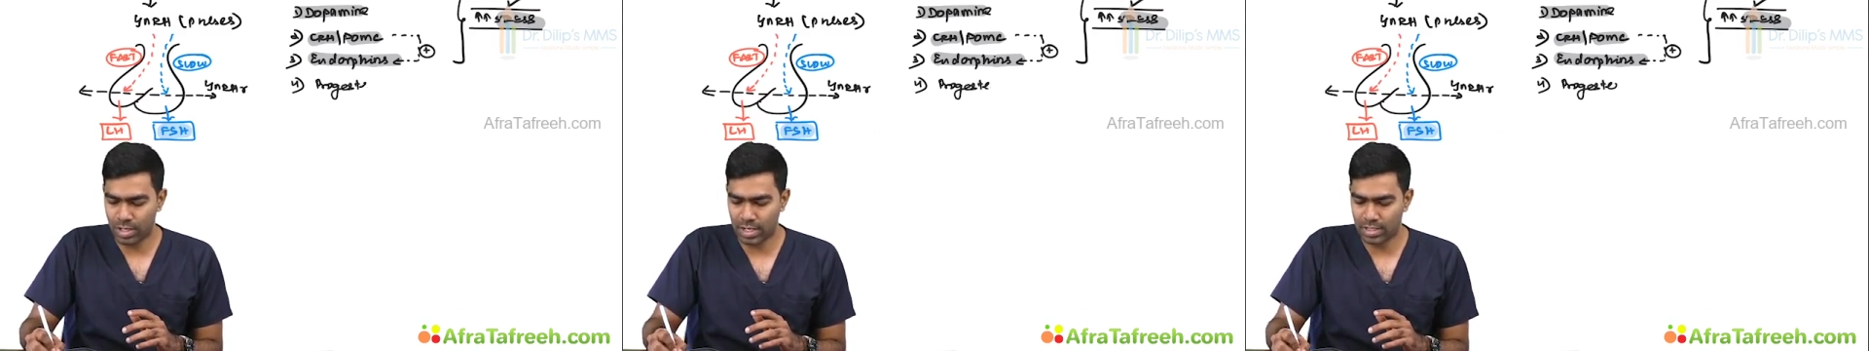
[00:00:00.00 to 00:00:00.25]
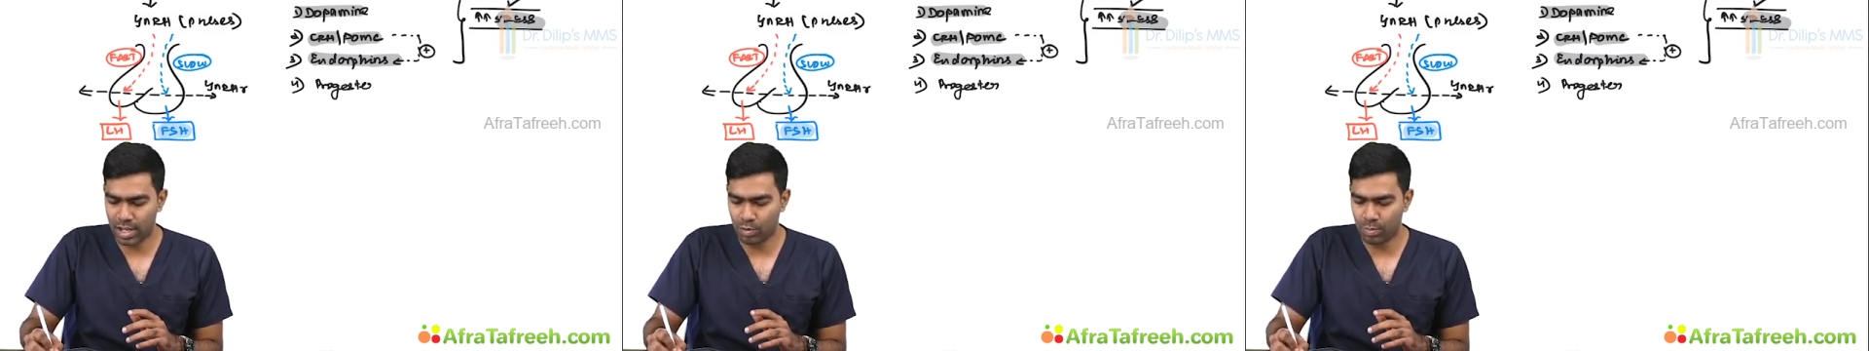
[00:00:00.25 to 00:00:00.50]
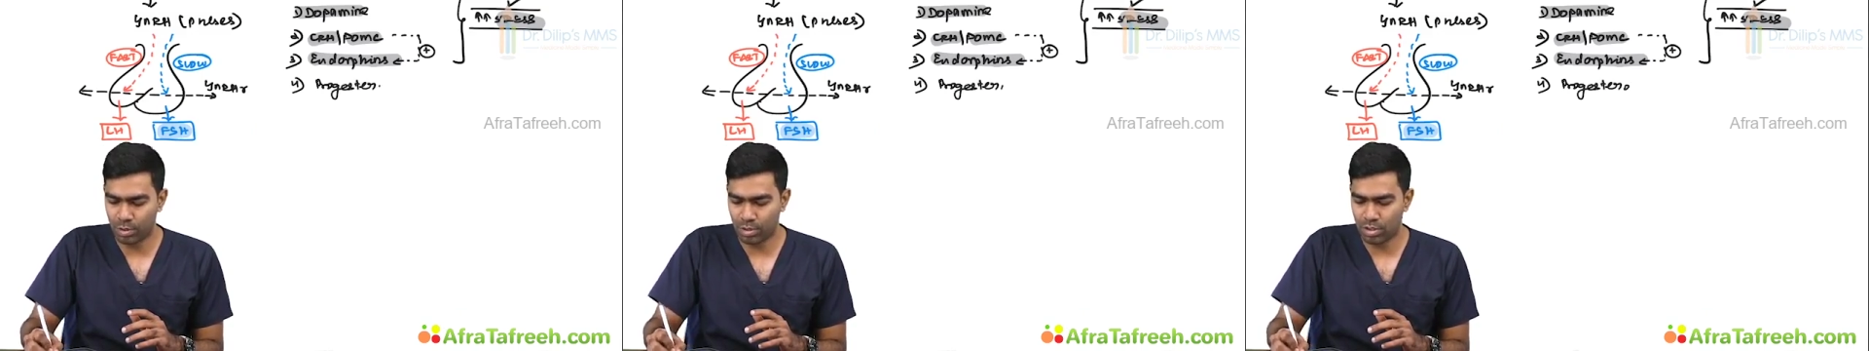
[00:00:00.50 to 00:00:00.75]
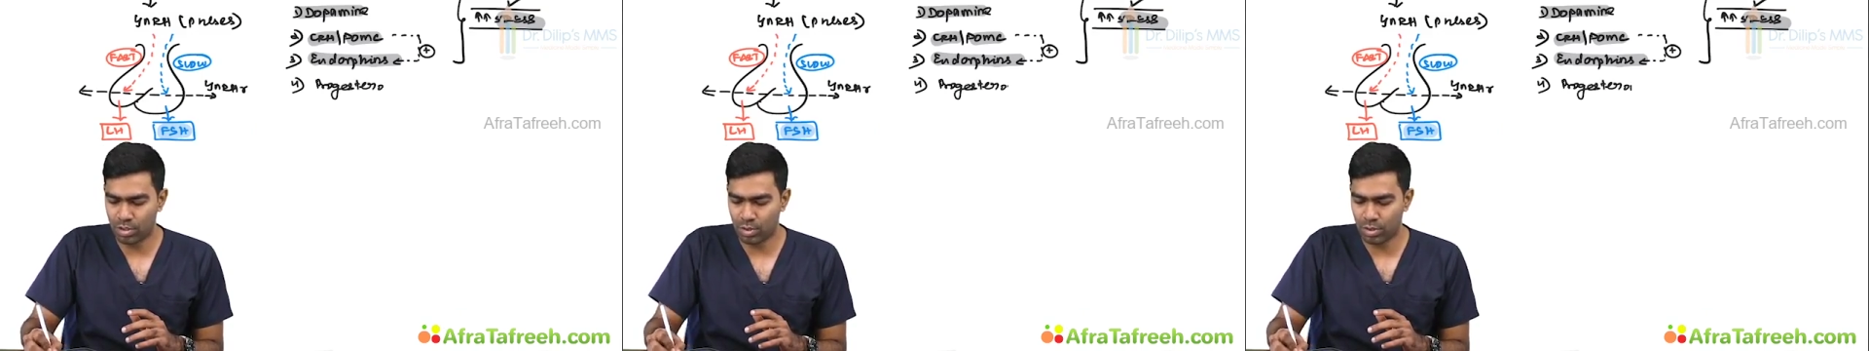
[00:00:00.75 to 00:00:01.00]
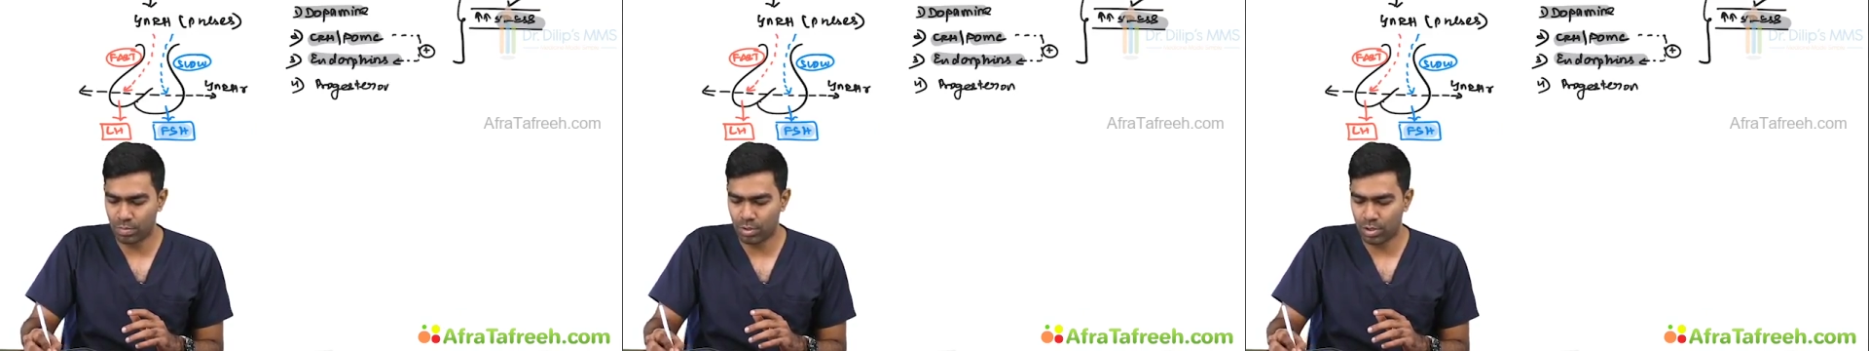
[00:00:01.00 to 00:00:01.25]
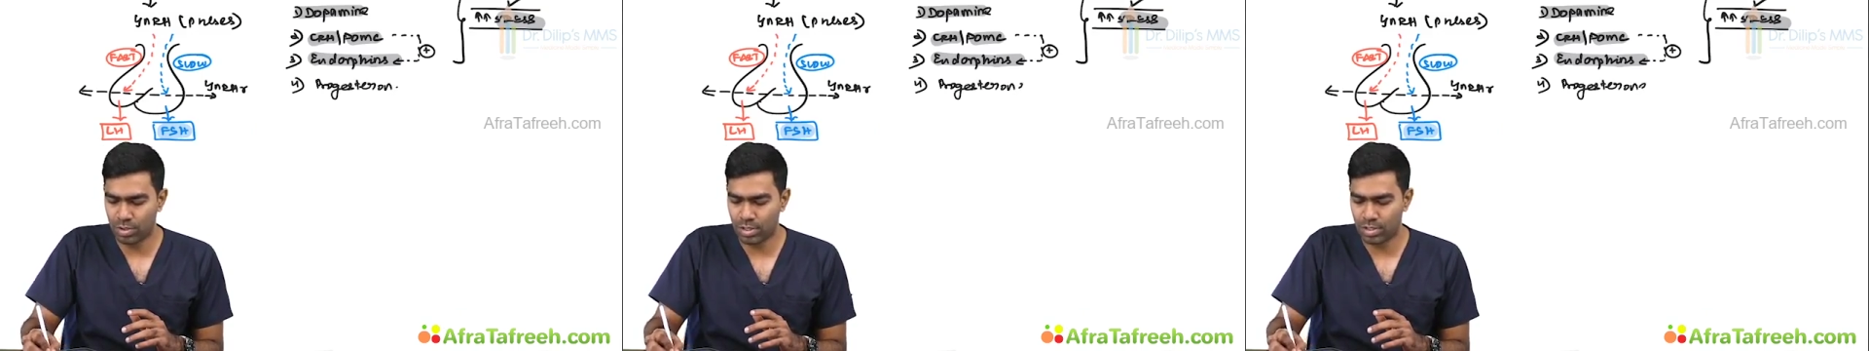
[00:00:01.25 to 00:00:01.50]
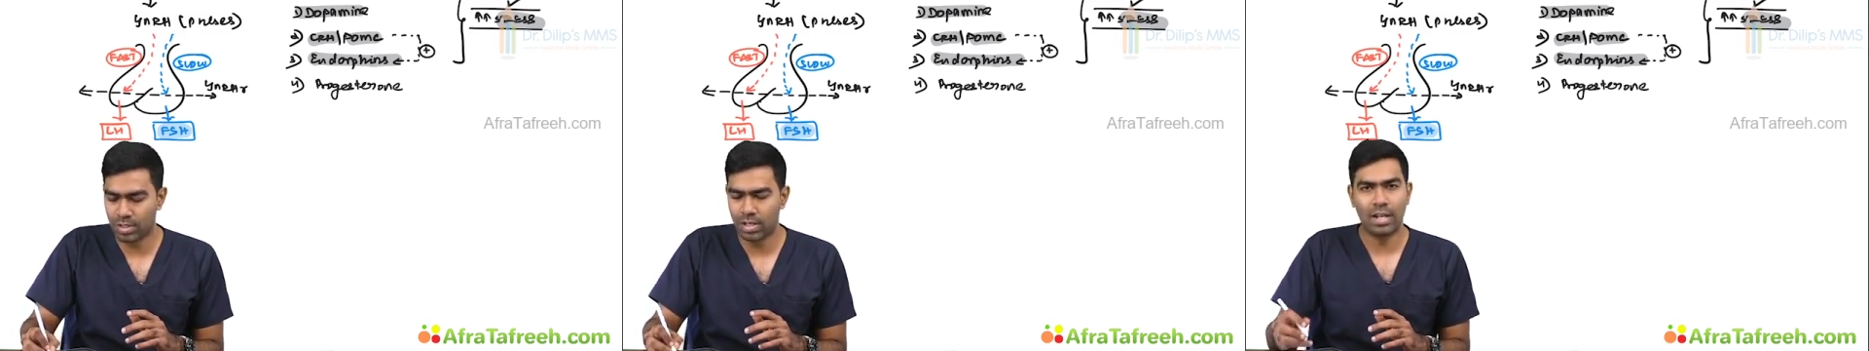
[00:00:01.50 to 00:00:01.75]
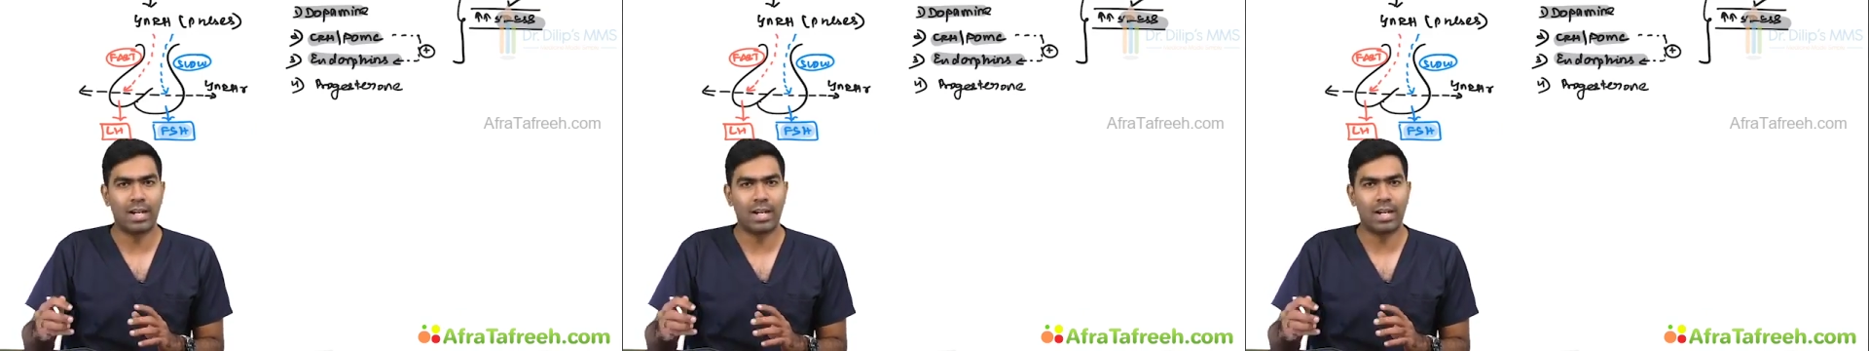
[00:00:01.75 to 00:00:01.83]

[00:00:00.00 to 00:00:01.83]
That's how progesterone produces